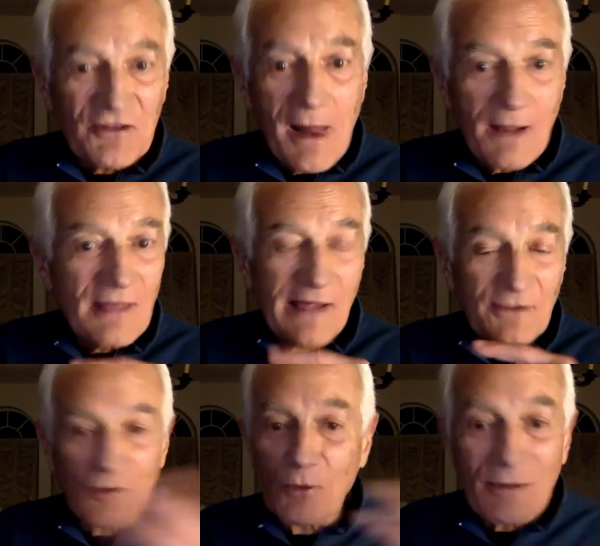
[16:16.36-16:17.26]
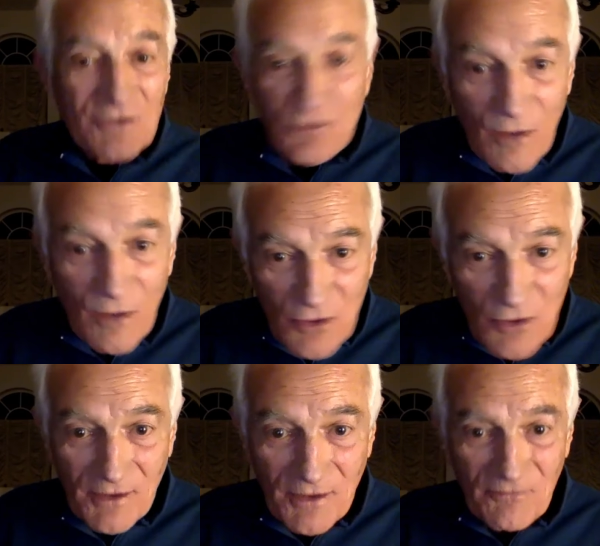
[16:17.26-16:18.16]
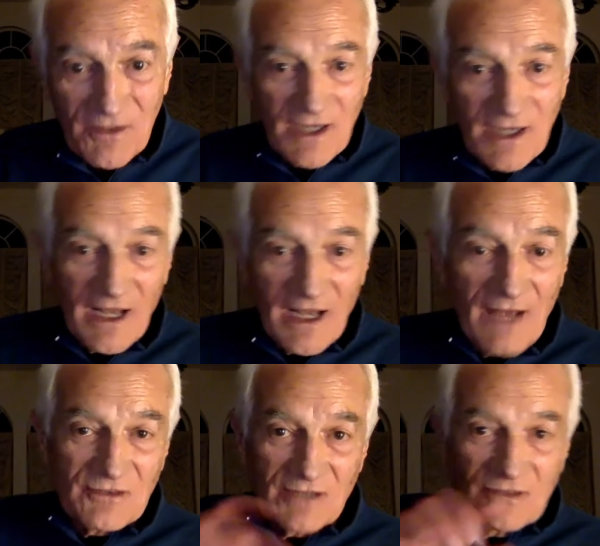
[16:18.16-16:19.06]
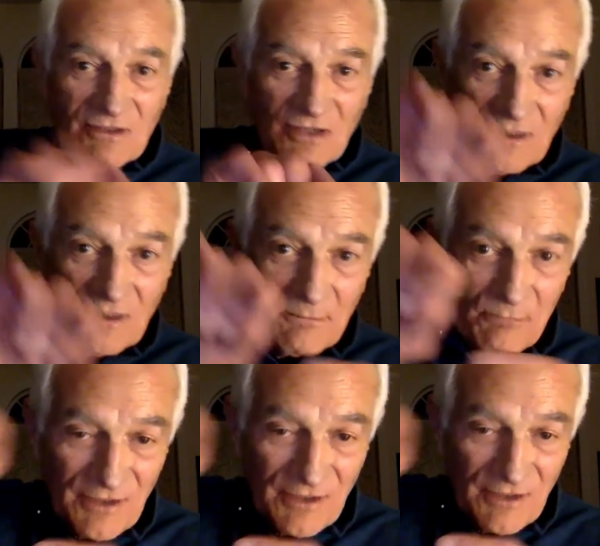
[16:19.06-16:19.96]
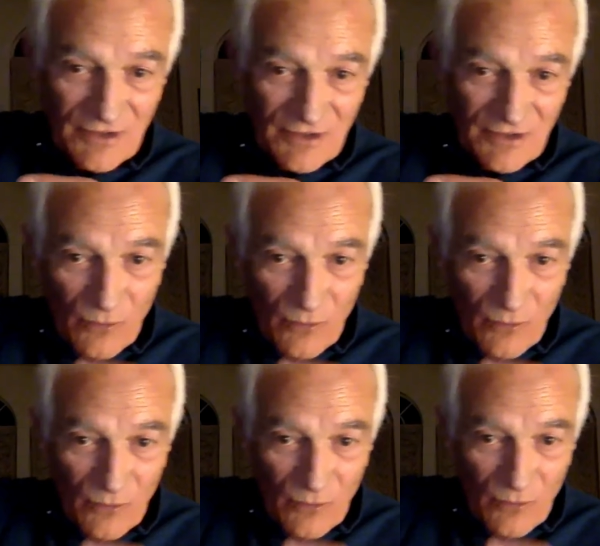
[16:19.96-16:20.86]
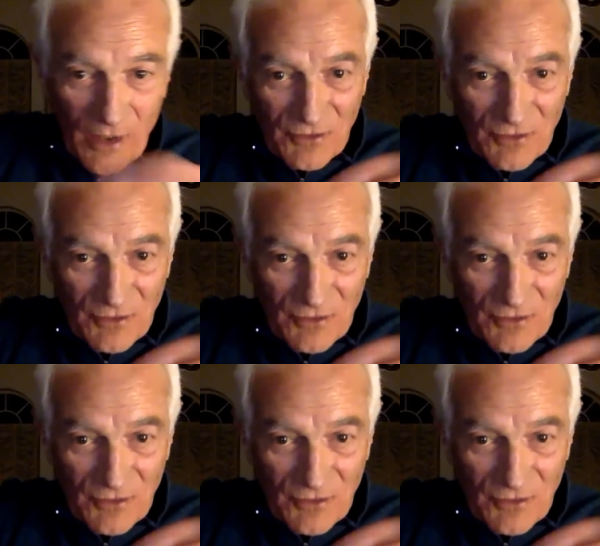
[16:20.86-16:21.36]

and that happens. They, they don't know what to, where to do with it. Right. And I have to take the tongue and place it